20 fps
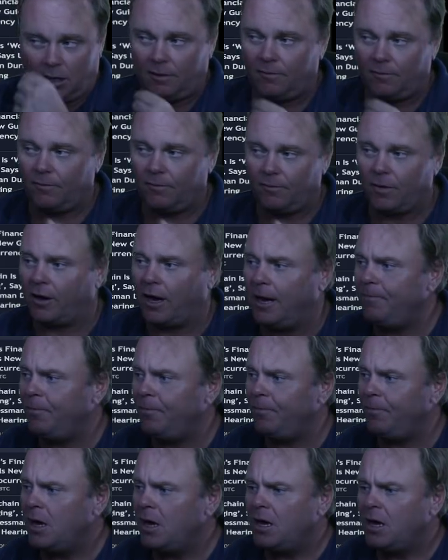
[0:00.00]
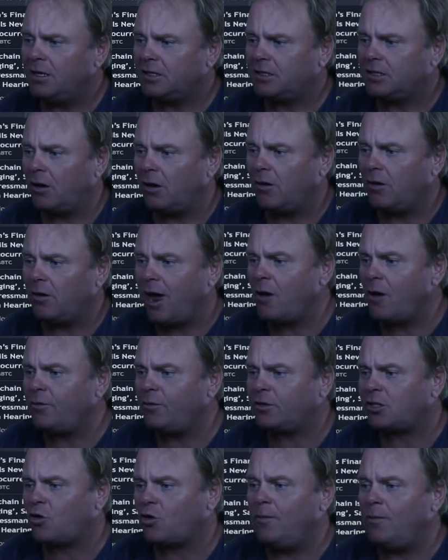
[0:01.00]
Okay, so and I was
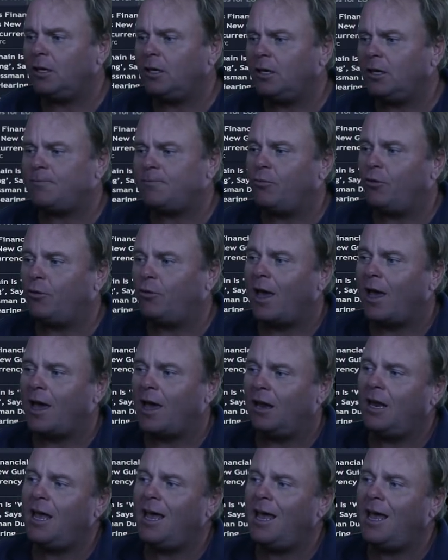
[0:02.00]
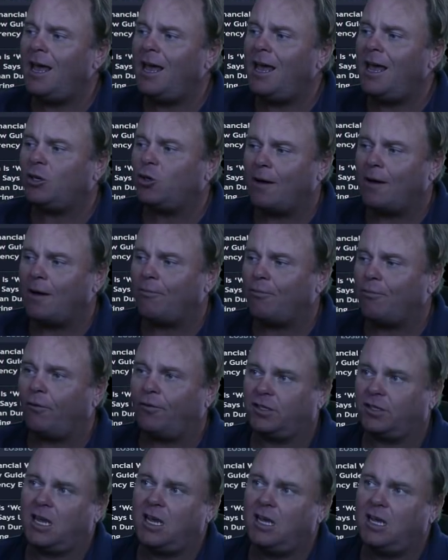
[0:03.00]
screaming to people get in here. We took our profits
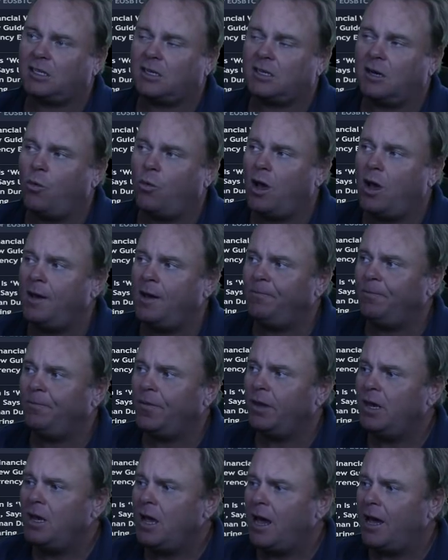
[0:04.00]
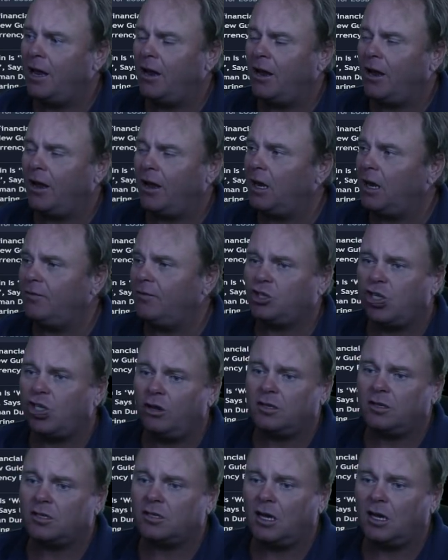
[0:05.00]
here somewhere. And I can even show you
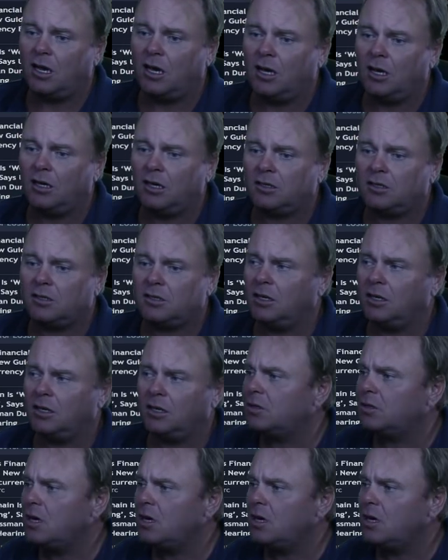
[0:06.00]
the signals.